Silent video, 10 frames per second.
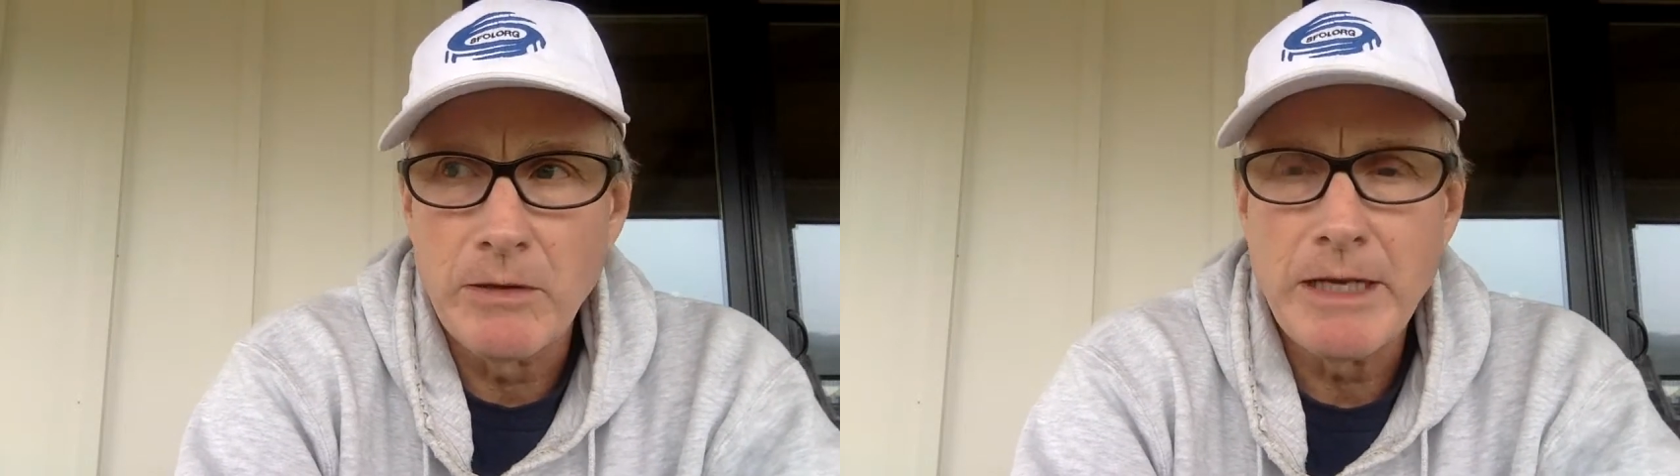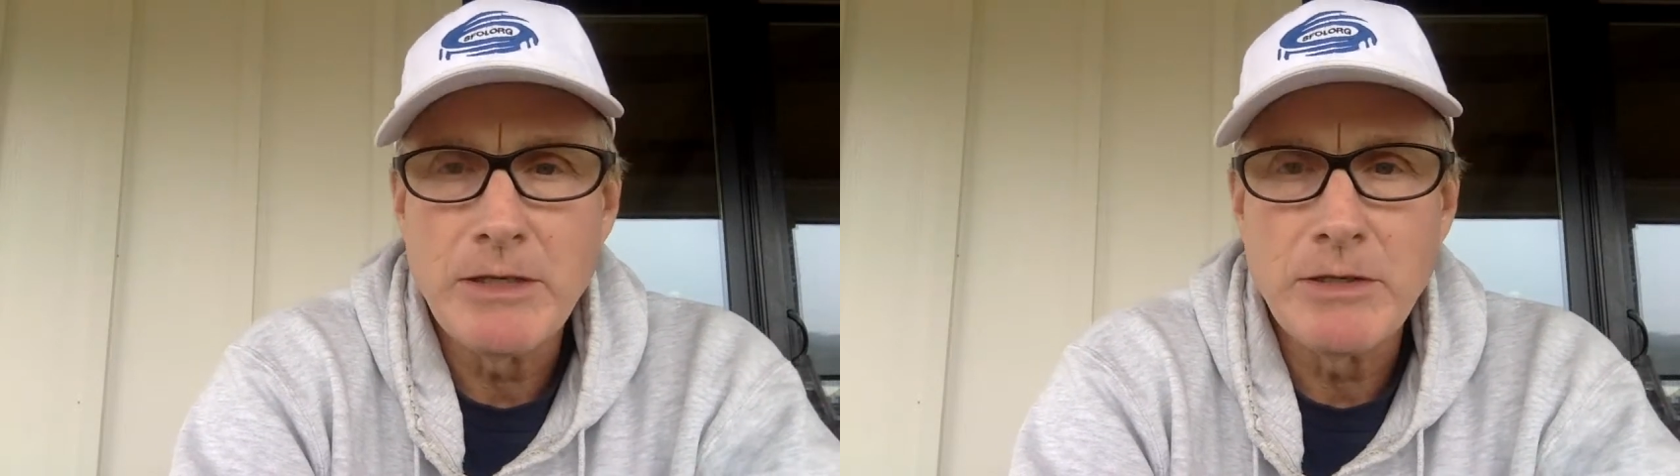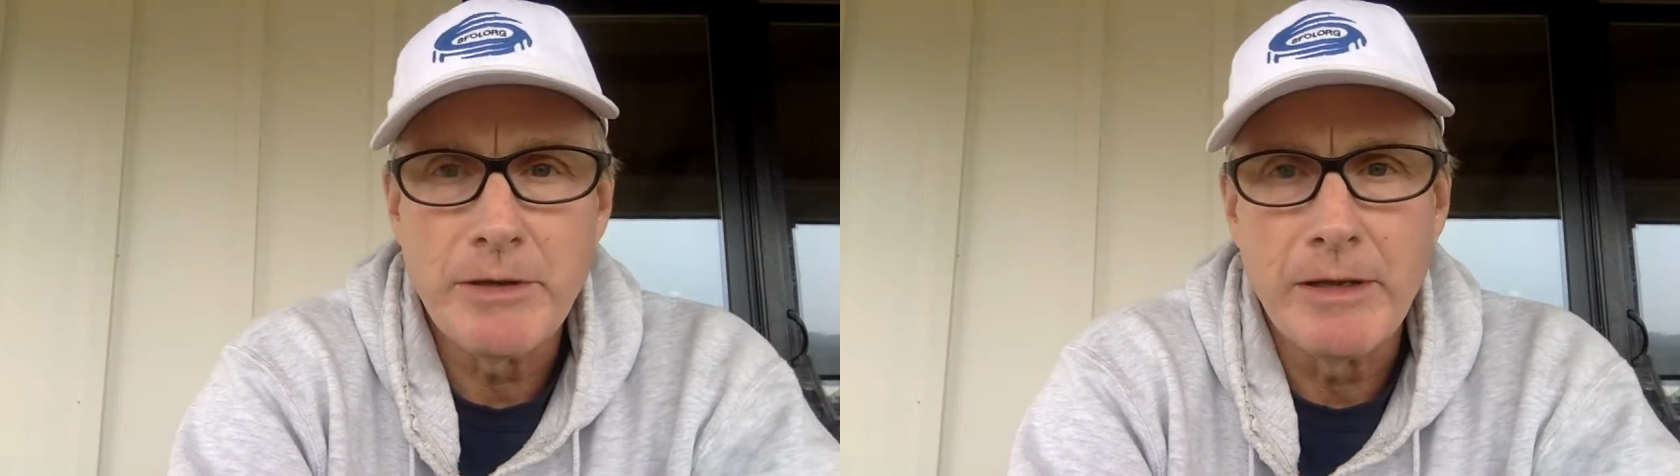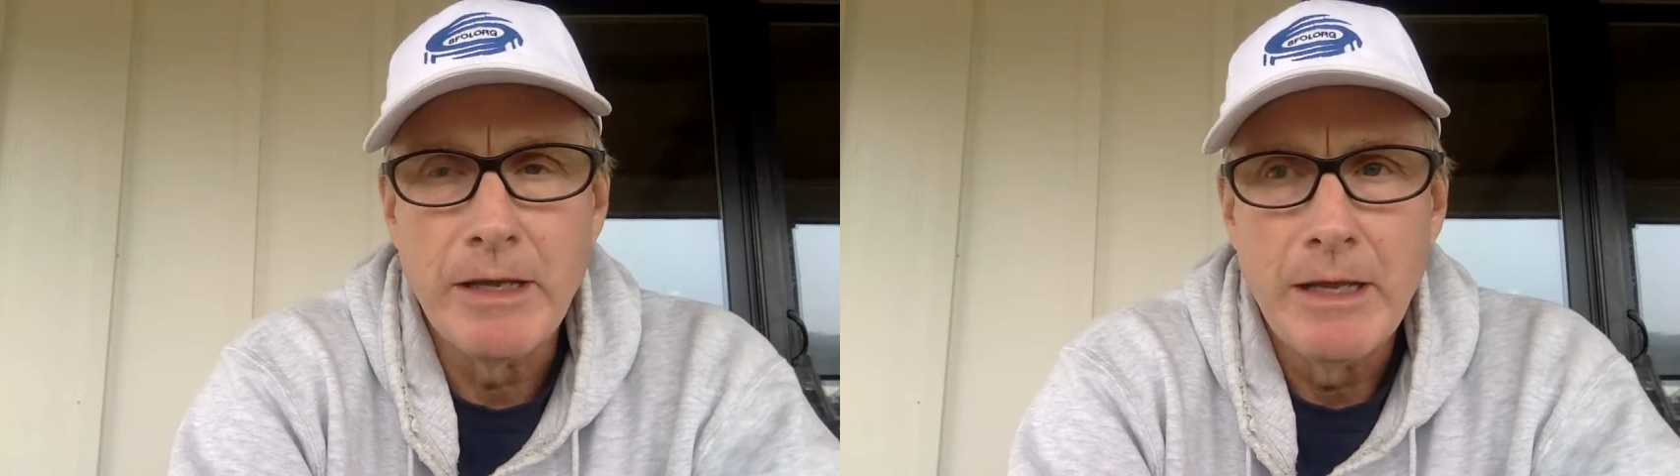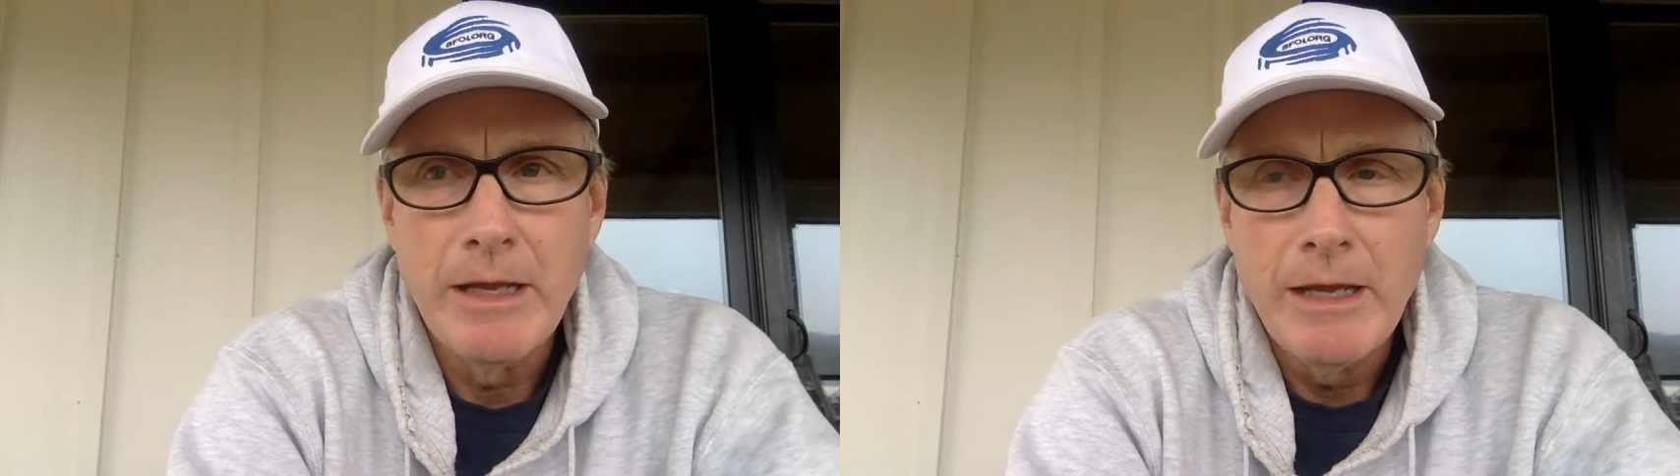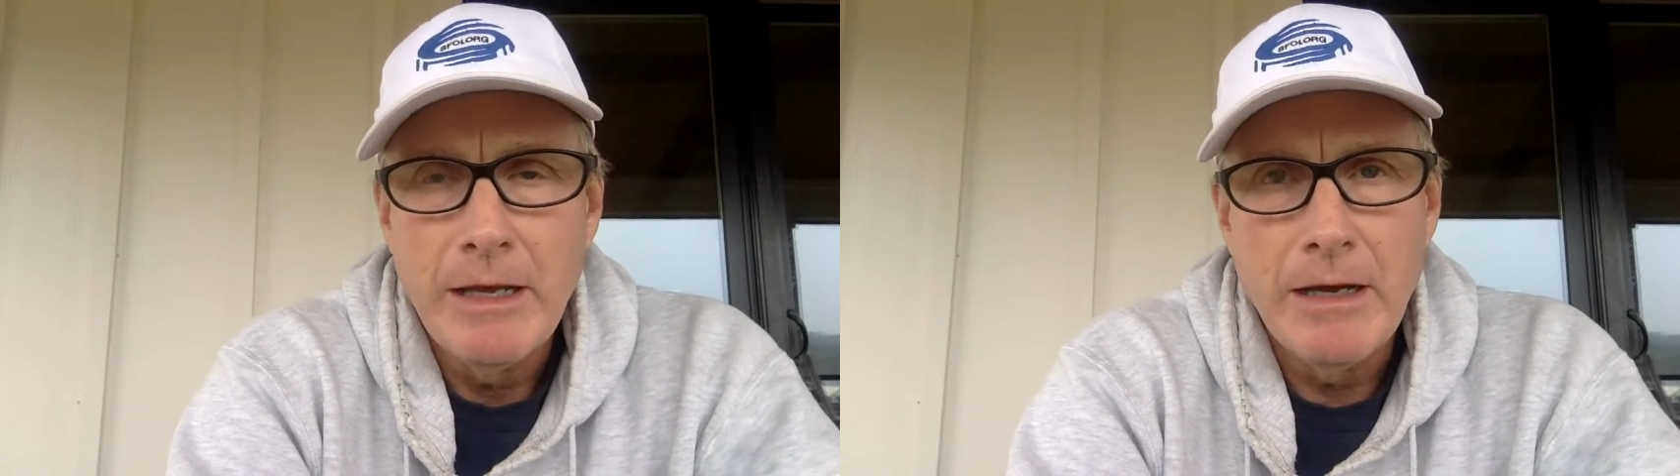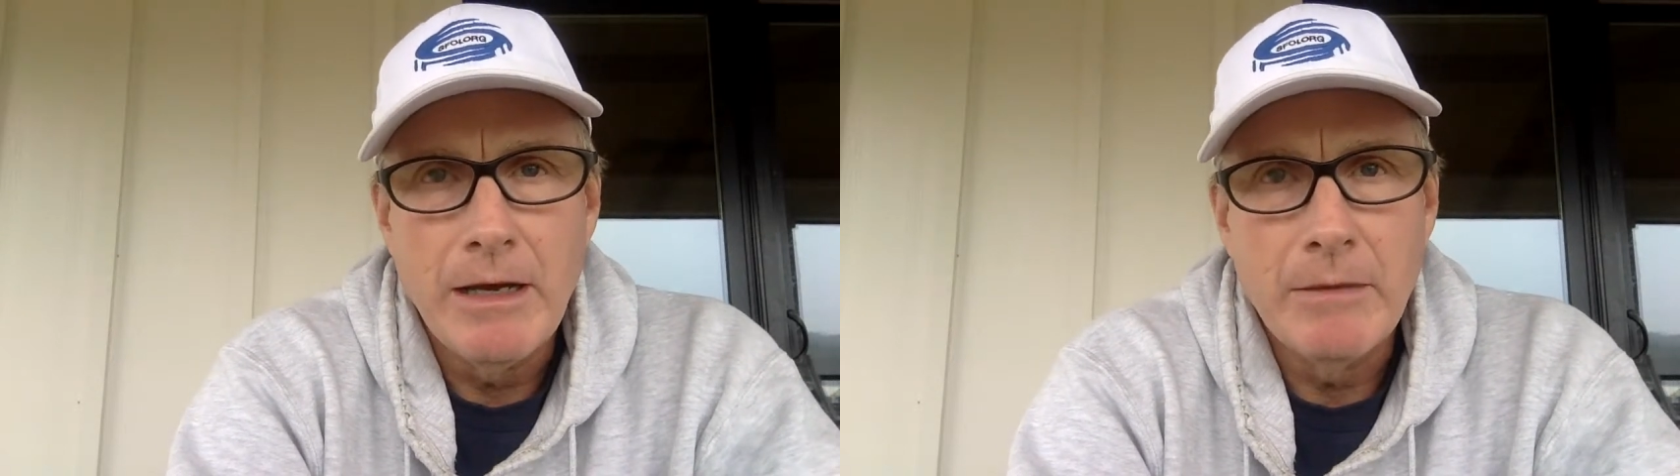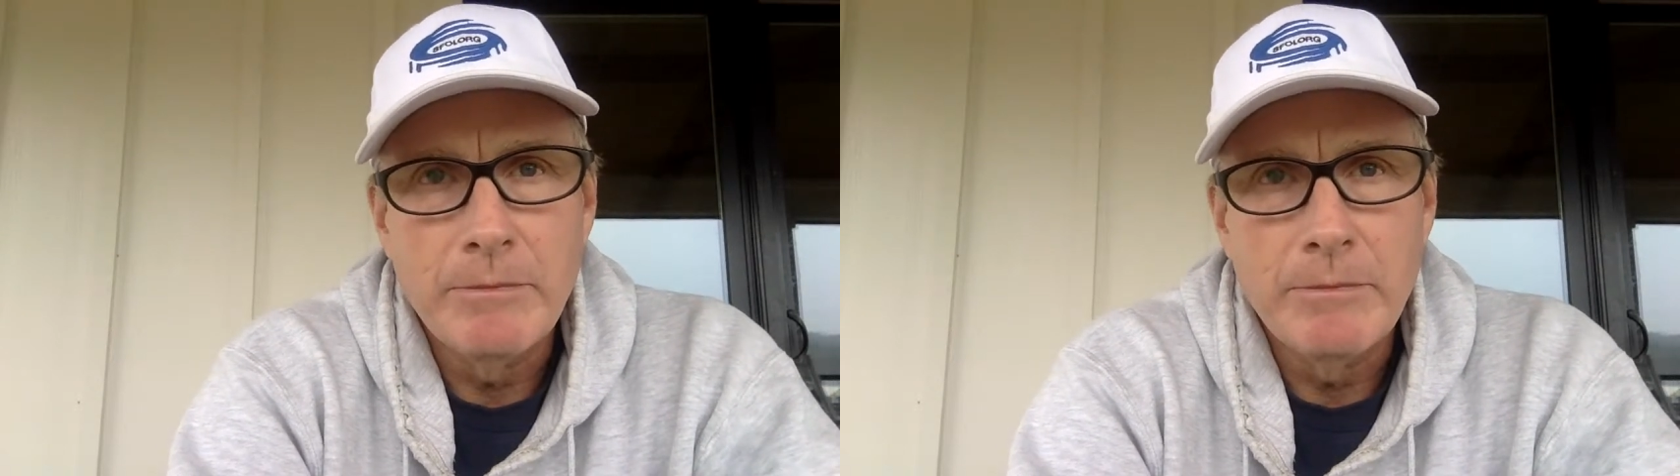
easier uh,